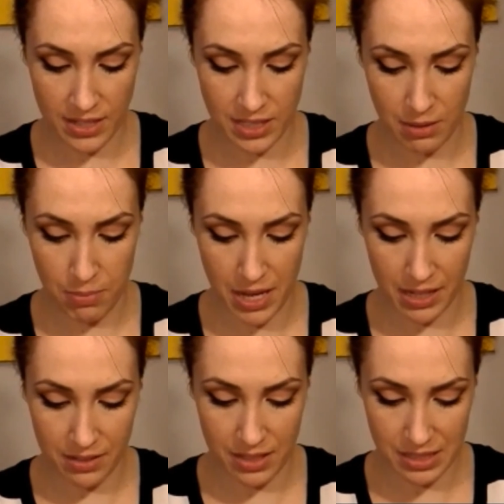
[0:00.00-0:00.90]
to the back
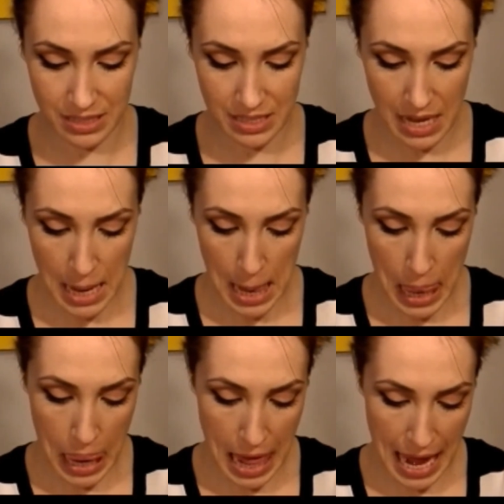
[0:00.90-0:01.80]
of this
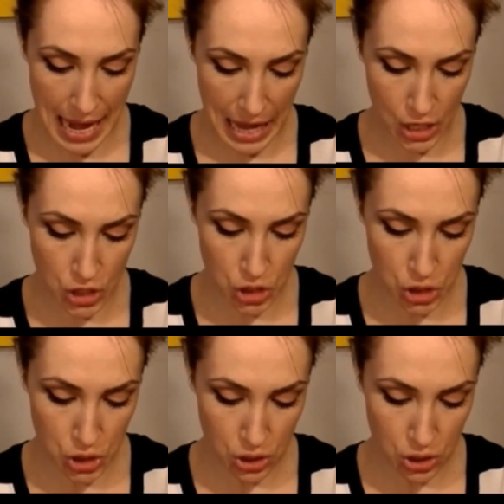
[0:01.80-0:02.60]
lash.